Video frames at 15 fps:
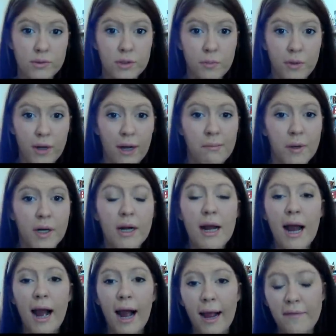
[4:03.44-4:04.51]
use a primer.
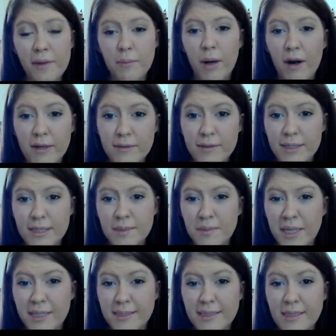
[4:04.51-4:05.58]
I think part of this is
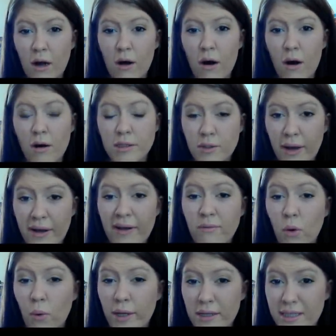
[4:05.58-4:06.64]
because also I have
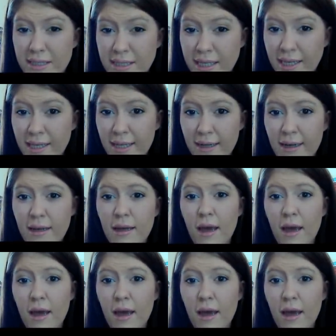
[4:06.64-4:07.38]
oily skin,